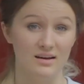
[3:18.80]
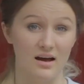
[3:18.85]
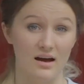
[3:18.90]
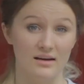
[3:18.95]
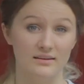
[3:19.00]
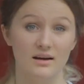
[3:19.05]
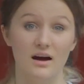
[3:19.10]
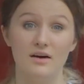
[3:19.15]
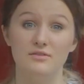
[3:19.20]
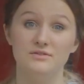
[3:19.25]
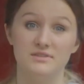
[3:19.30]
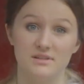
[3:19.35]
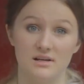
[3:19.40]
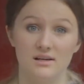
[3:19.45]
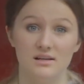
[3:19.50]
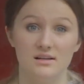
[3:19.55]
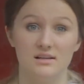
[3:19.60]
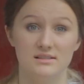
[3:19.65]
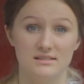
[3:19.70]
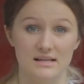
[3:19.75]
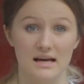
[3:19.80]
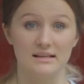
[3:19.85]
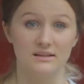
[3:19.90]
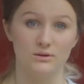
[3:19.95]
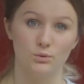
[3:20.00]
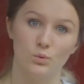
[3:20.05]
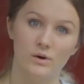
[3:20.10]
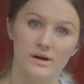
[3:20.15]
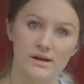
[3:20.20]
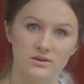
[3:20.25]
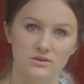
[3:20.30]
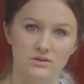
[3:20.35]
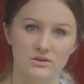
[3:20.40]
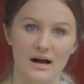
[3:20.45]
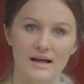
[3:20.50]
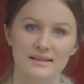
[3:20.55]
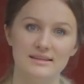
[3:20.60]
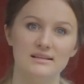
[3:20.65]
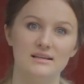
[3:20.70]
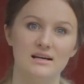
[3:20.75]
and I have to take the wheel
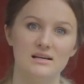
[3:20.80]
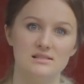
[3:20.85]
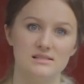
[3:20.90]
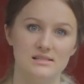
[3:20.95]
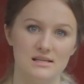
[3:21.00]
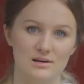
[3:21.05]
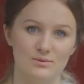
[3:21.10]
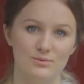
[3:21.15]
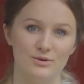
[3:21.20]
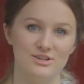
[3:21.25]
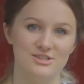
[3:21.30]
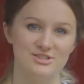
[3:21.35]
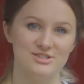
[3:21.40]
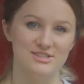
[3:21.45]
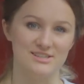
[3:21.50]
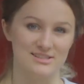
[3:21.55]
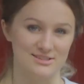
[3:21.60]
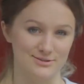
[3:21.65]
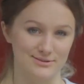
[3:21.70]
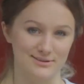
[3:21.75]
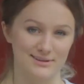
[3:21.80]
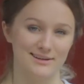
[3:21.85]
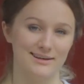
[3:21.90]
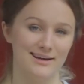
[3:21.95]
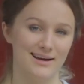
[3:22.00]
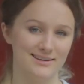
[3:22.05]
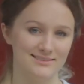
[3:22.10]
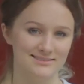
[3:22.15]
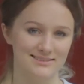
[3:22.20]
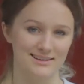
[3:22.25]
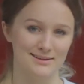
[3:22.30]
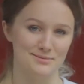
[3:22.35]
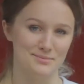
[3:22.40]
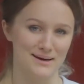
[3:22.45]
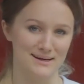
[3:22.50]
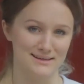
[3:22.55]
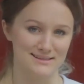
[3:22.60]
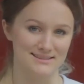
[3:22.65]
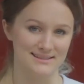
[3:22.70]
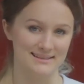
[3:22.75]
and then I see what she's looking at in the
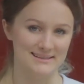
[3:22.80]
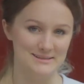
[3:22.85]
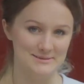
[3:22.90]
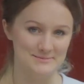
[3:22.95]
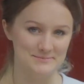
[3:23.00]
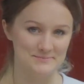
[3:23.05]
back seat.